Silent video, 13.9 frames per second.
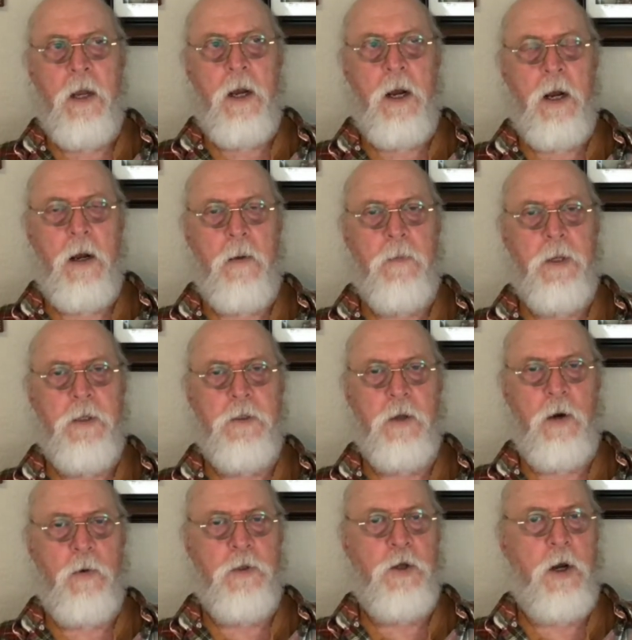Are
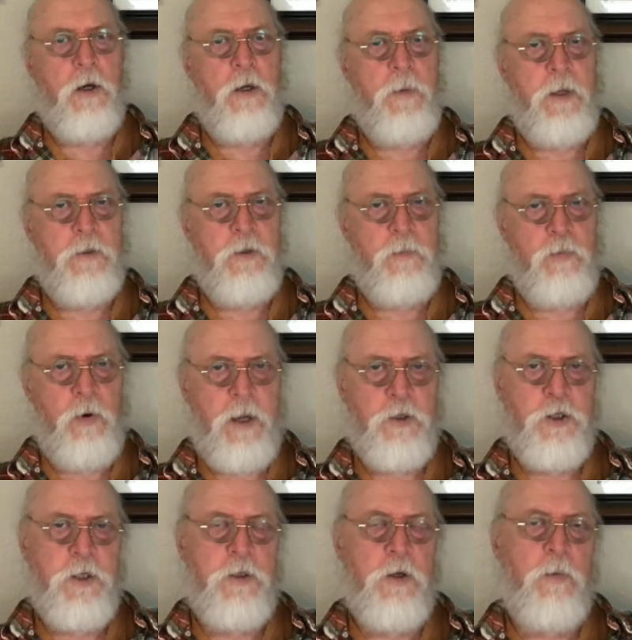we talking about
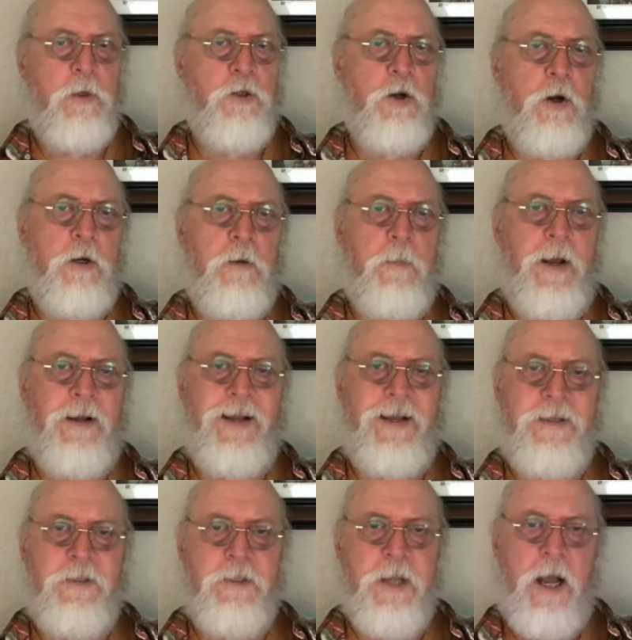depression? Are we talking about
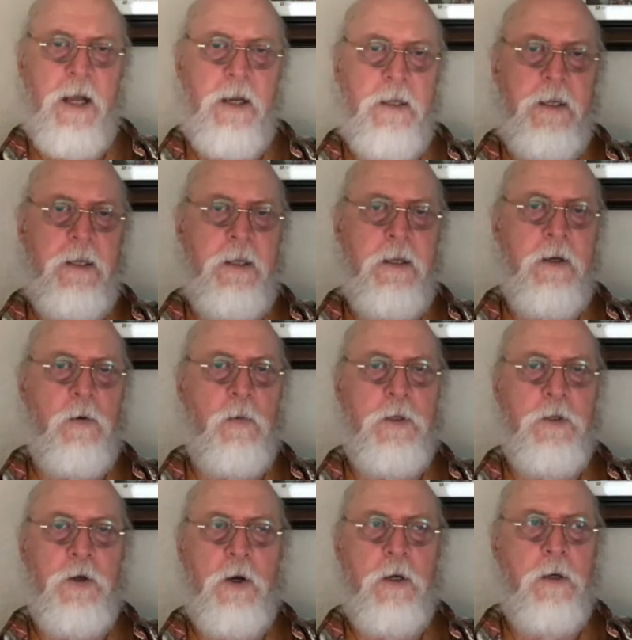anxiety? Are we
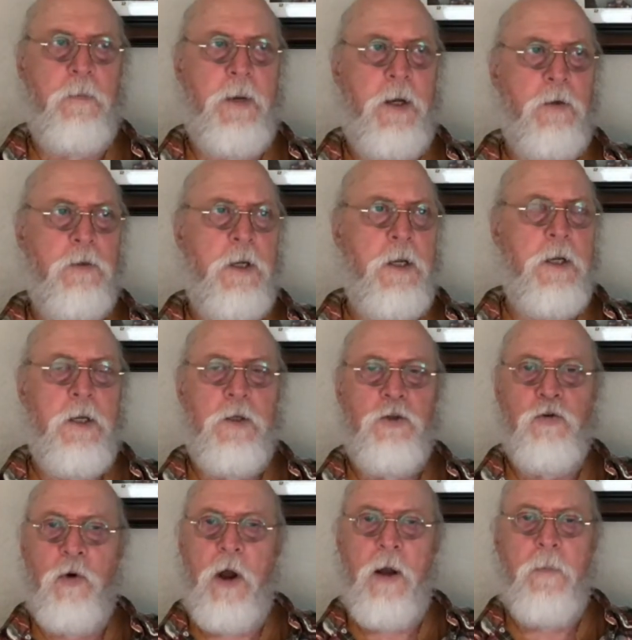talking about
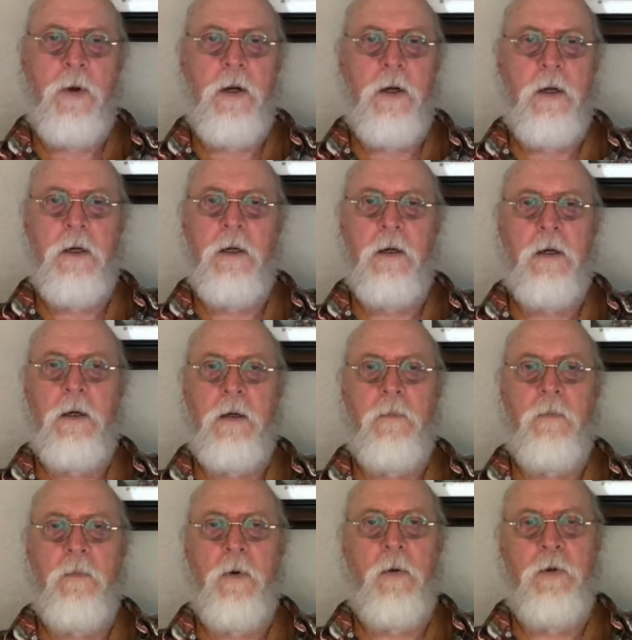trauma?
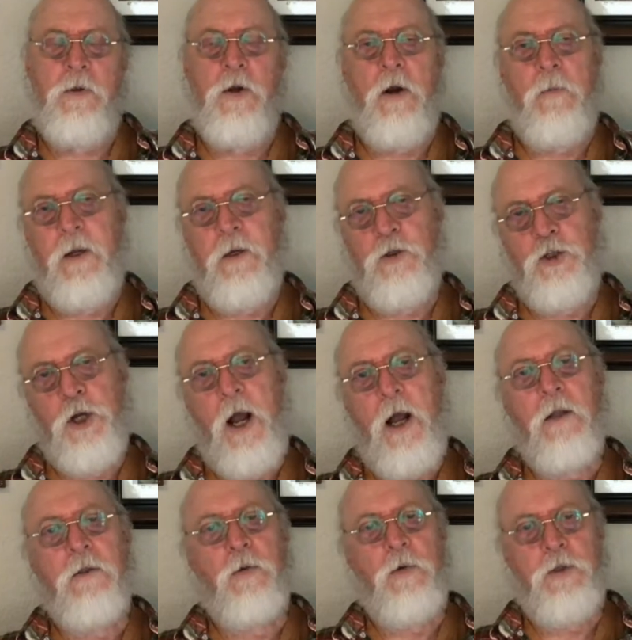Are we talking about a
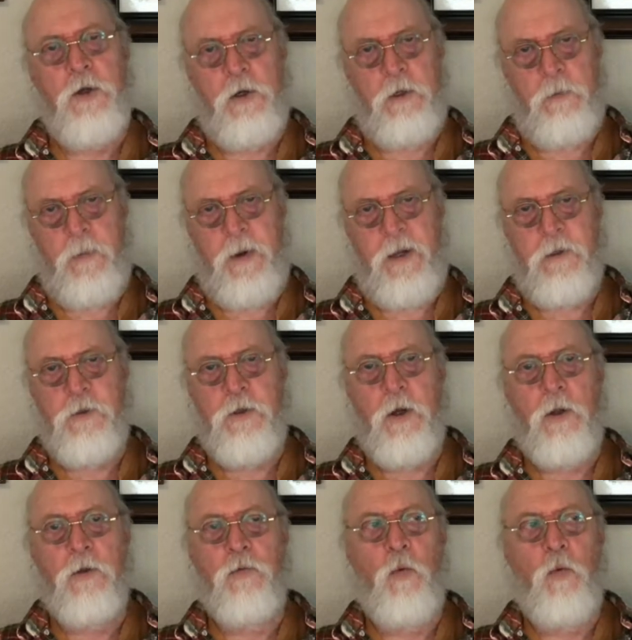child? Are we talking about adult?